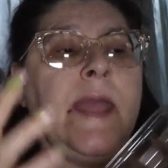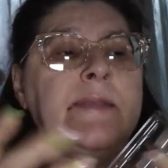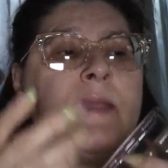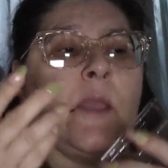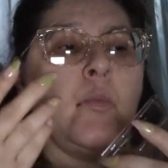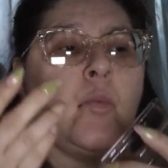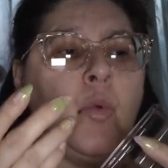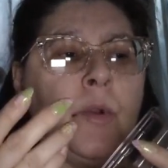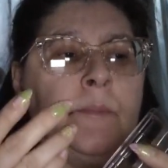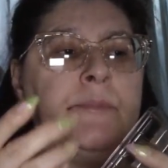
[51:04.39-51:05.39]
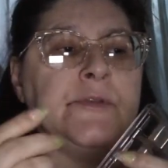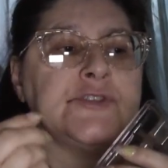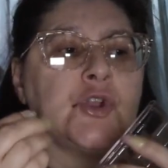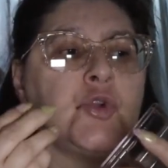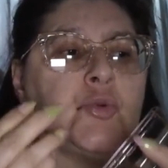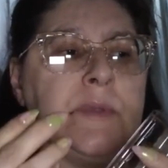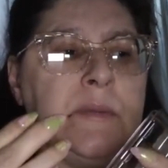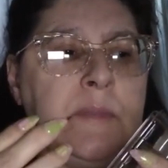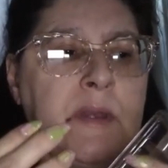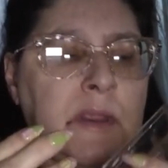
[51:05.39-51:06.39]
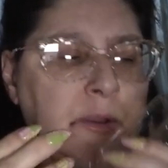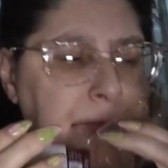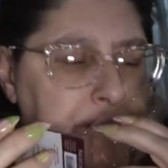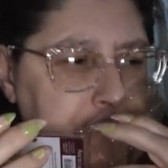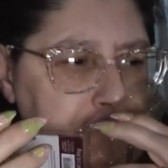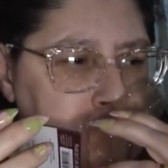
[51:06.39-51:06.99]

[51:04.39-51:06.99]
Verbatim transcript: It has a warm, there's a cream in here